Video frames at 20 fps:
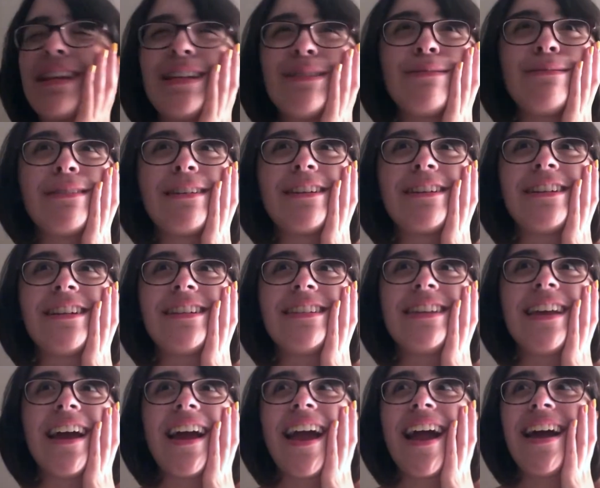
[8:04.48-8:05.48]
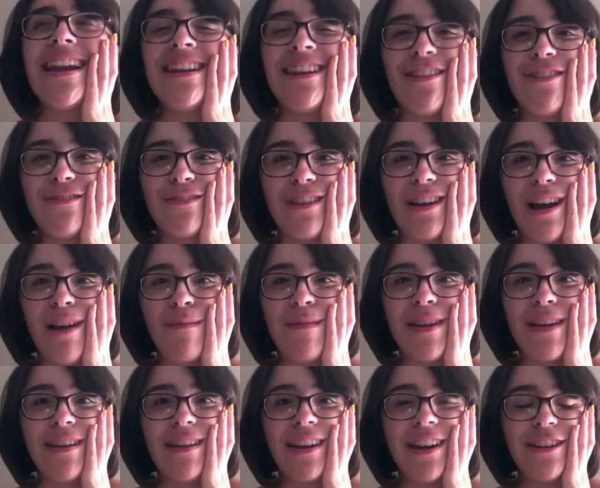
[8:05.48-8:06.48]
else was I gonna say? I had another
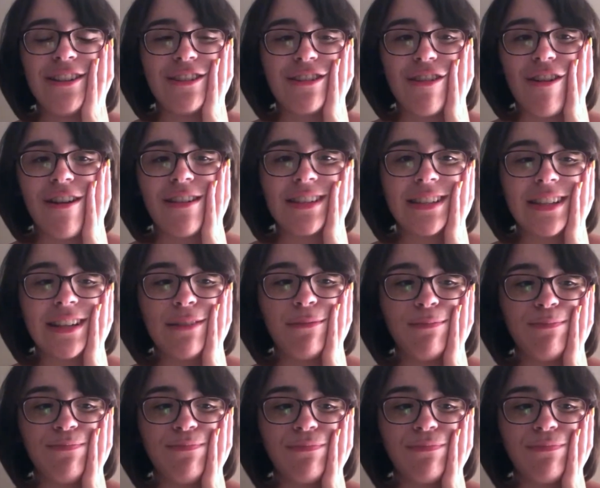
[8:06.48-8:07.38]
comment. I just lost it.